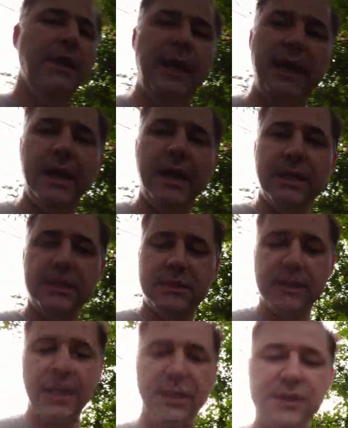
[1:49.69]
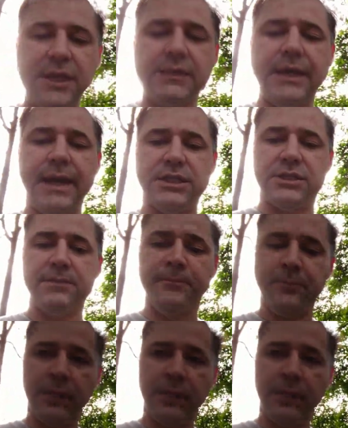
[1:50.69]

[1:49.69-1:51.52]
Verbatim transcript: And I think that's